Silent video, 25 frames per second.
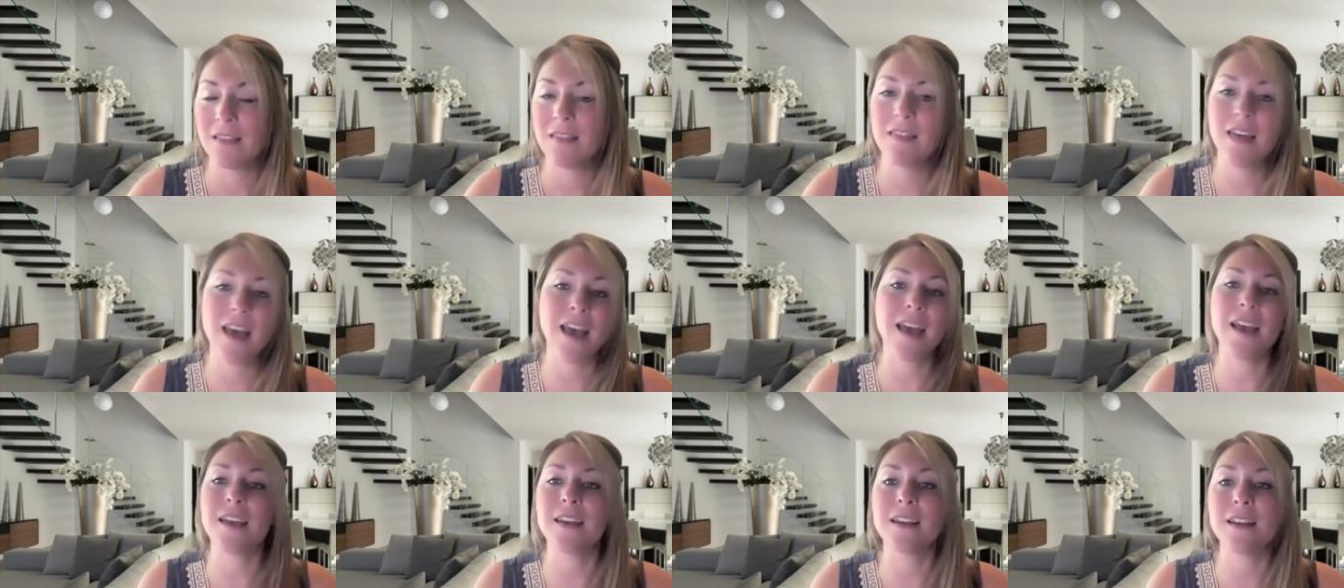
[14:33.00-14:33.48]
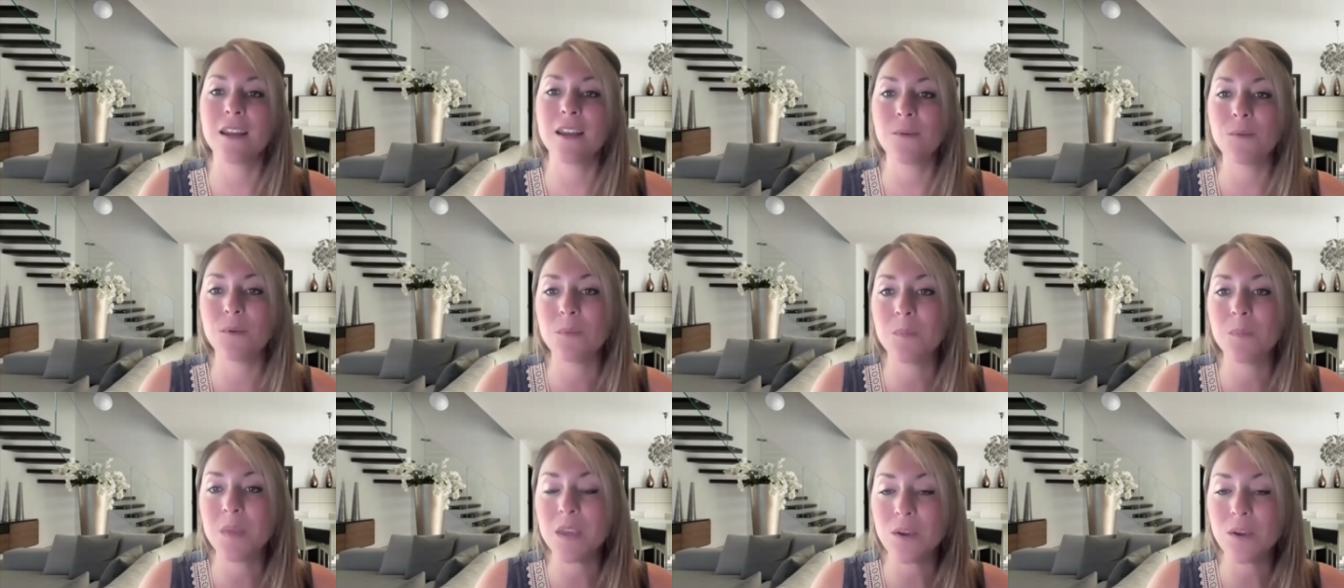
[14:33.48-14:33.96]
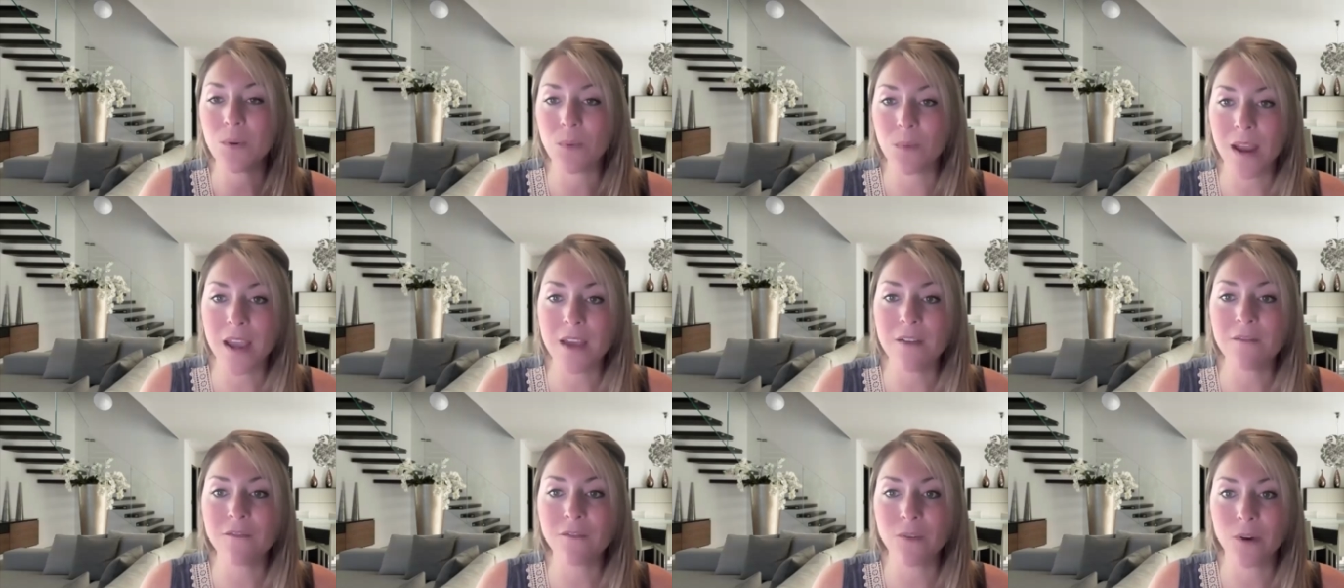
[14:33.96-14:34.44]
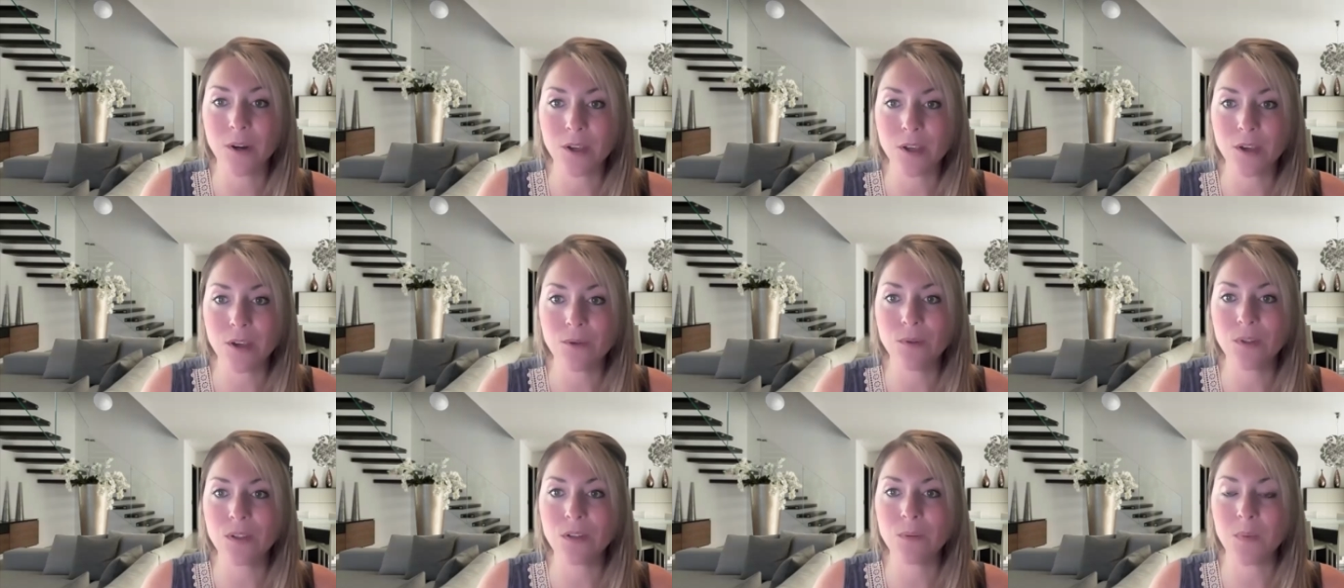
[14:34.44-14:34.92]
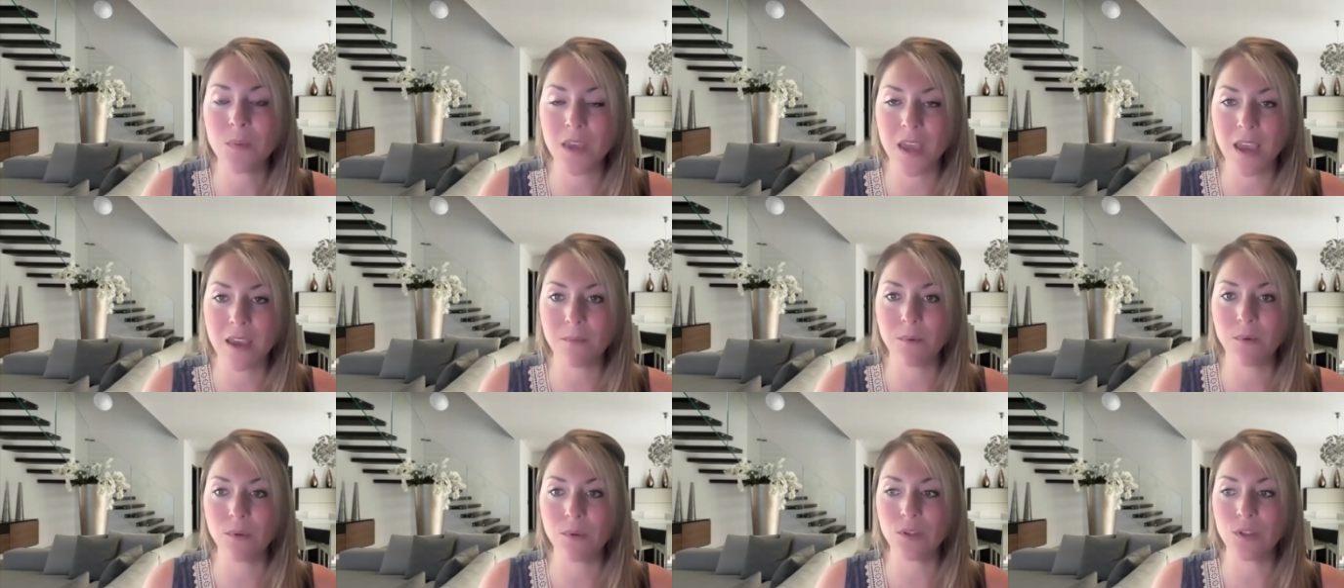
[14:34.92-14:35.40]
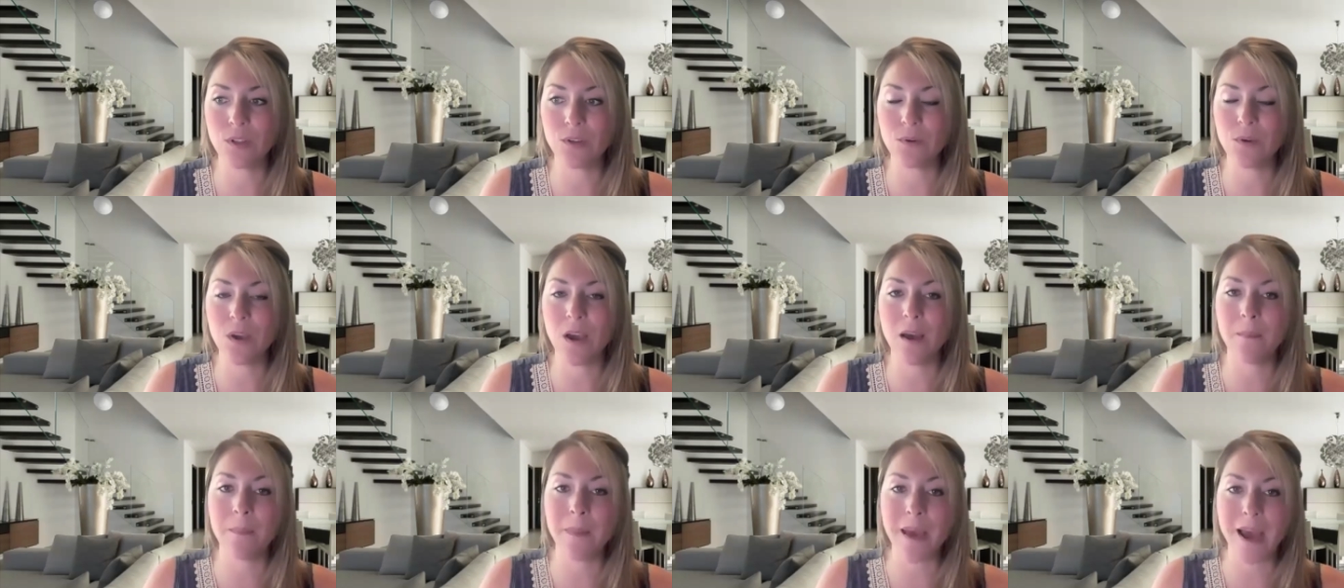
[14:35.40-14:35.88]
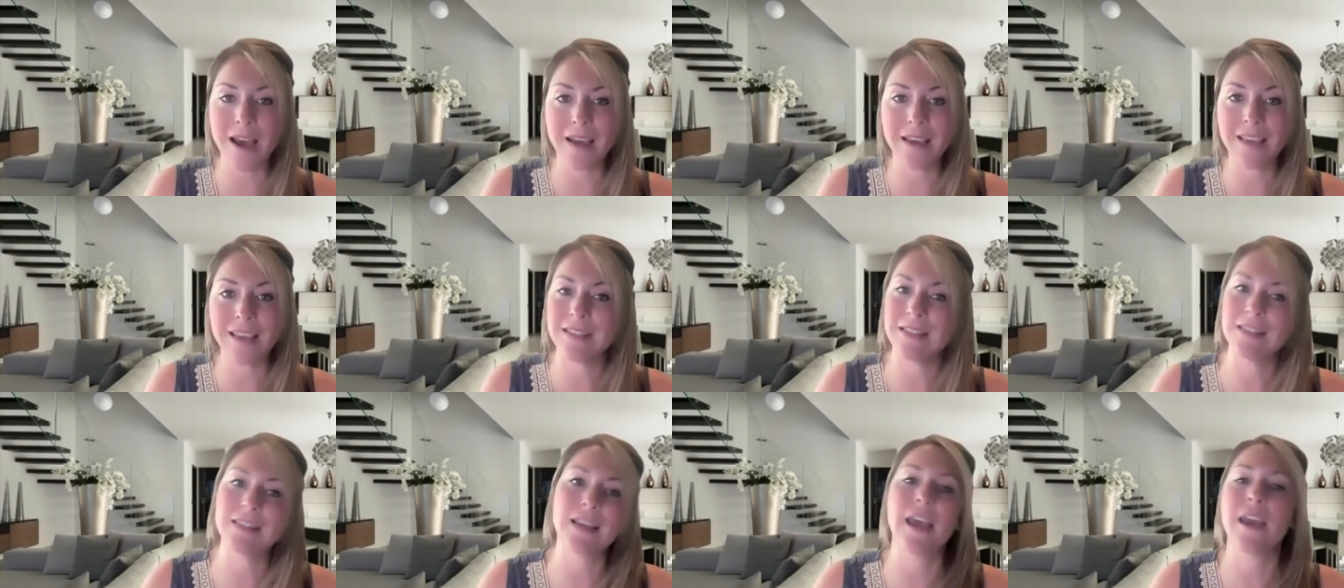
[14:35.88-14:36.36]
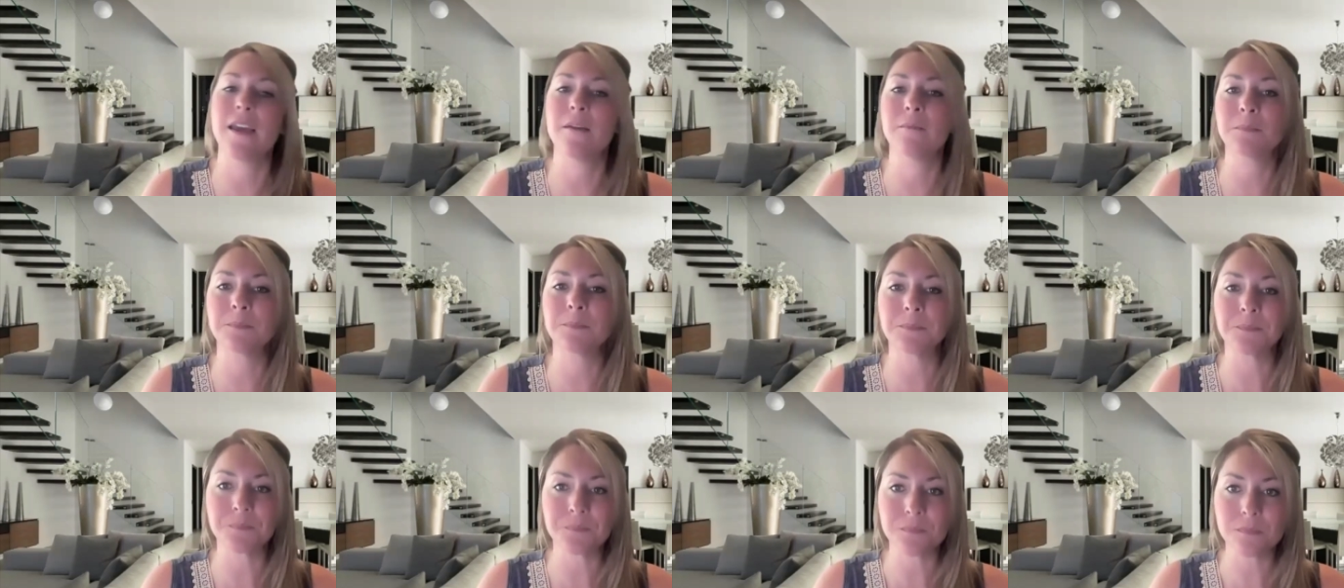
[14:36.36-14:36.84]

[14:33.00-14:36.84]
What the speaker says: then it would be great for you to be able to come back and say,